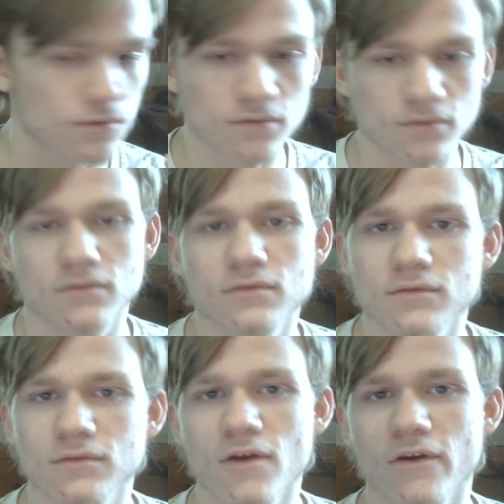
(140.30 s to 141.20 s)

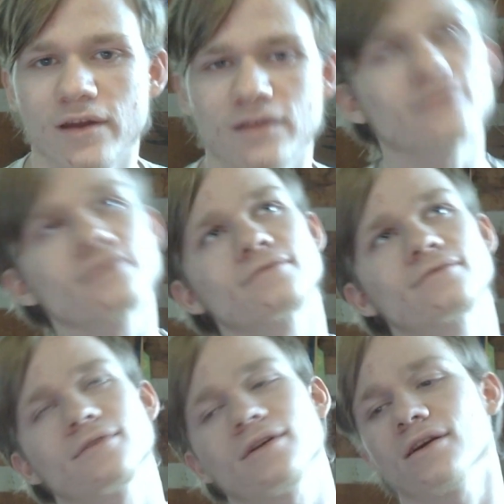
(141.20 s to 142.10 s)
it's all right,
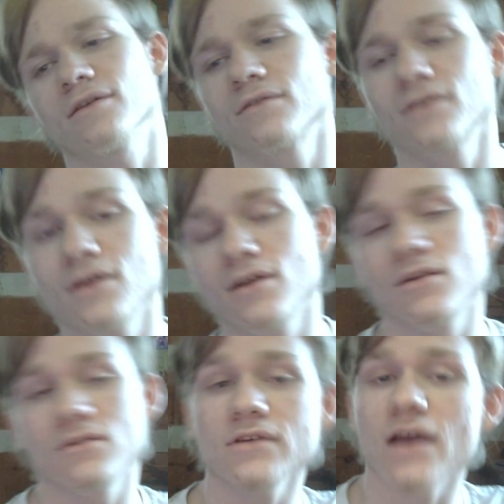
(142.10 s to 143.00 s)
you know.
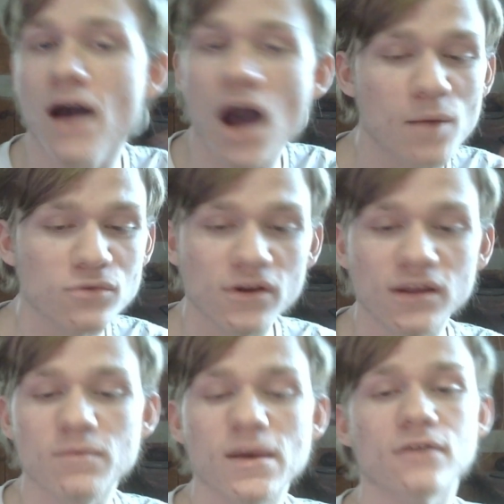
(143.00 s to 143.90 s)
So yeah, I'm gonna try to
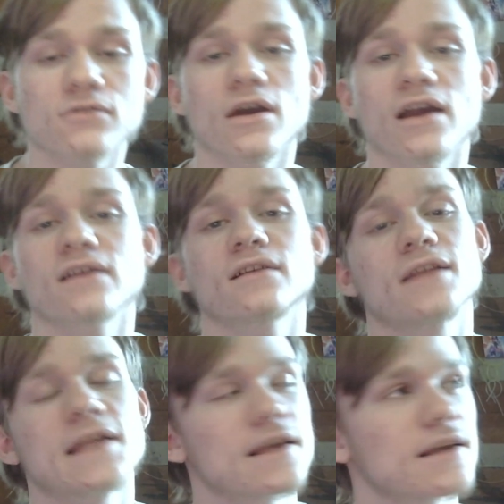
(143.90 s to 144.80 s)
get back on track.
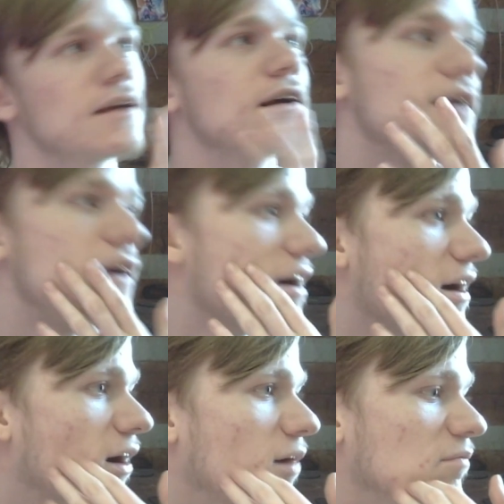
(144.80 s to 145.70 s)

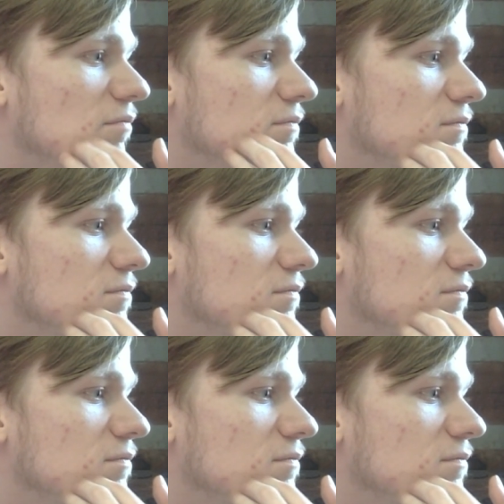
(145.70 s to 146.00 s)
Um